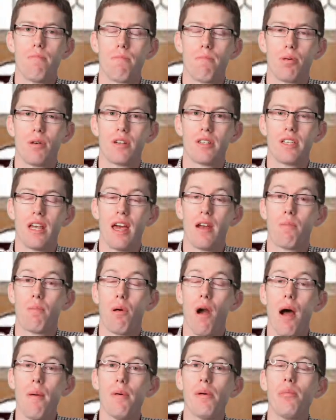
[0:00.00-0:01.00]
present
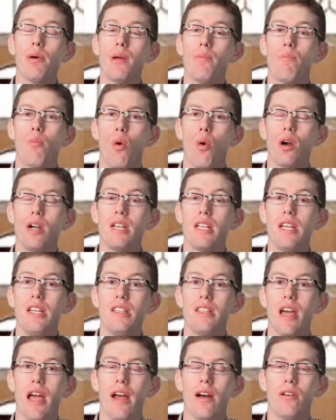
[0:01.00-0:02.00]
probably more
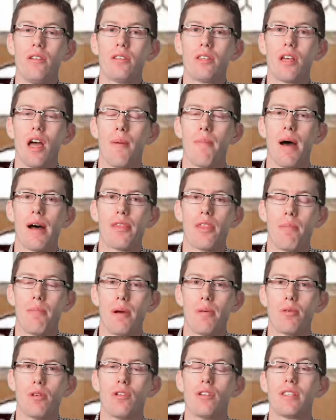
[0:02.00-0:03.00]
details about the
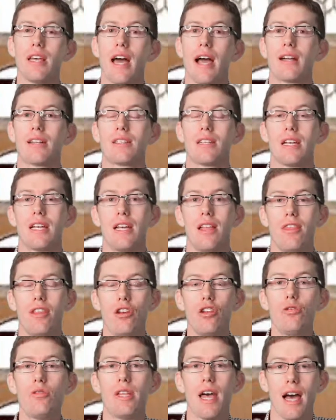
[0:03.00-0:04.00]
biblical text in the
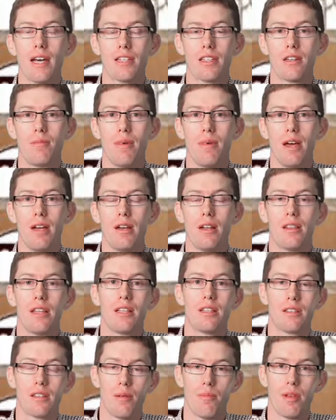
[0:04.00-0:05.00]
New Testament
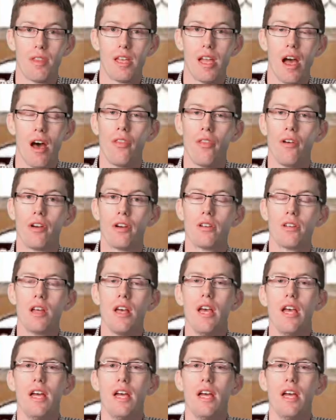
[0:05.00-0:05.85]
than some of the others.